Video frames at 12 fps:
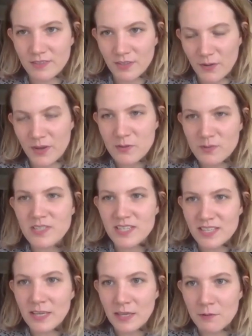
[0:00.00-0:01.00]
you know i used
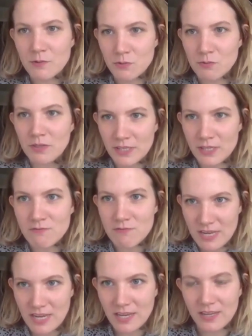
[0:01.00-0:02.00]
to think it was really
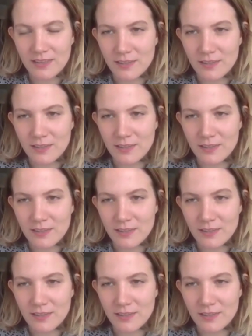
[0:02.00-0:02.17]
unique and